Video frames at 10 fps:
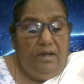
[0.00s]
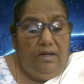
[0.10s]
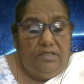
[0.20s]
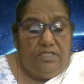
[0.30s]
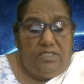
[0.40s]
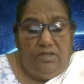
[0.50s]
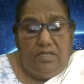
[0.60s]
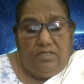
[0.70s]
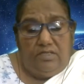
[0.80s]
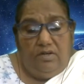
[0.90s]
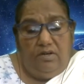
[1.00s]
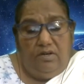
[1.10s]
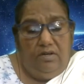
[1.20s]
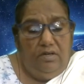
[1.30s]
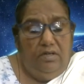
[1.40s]
Now she has,
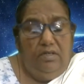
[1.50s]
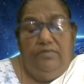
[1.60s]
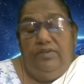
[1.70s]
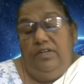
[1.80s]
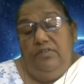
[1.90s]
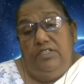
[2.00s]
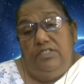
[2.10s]
whenever